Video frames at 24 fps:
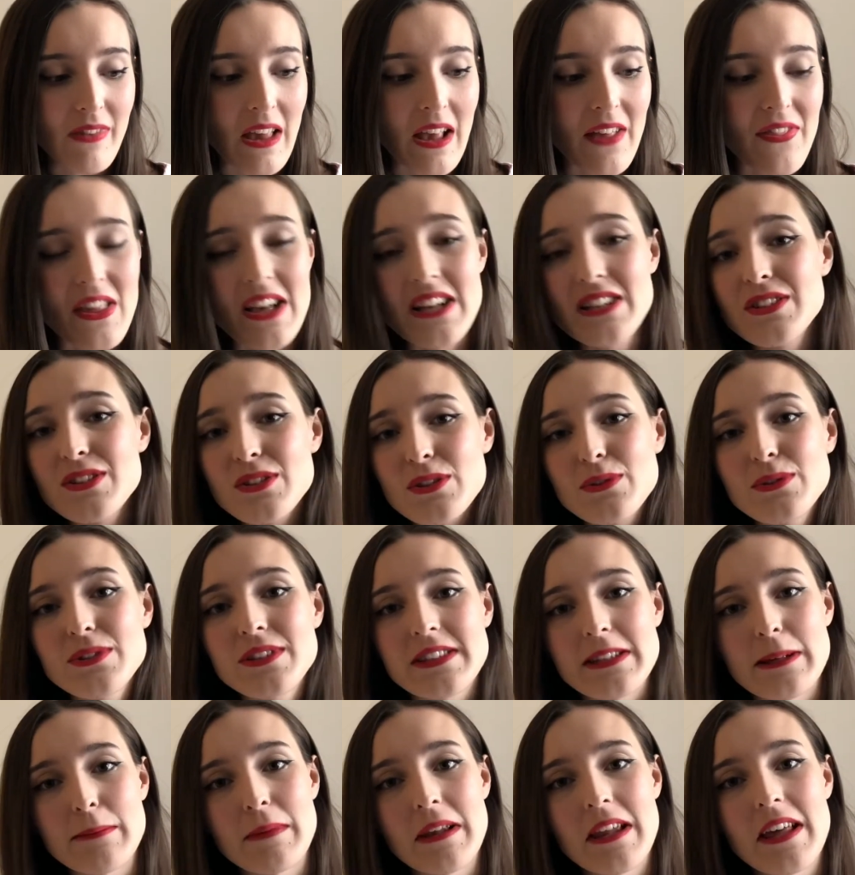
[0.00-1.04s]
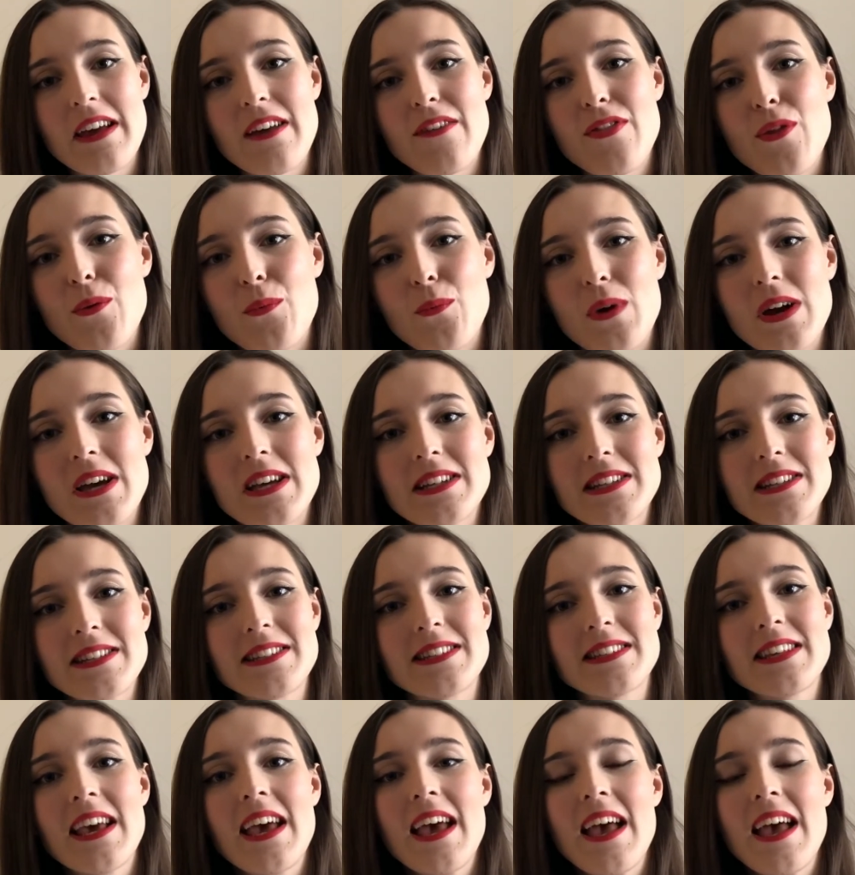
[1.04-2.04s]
They're so similar in the ways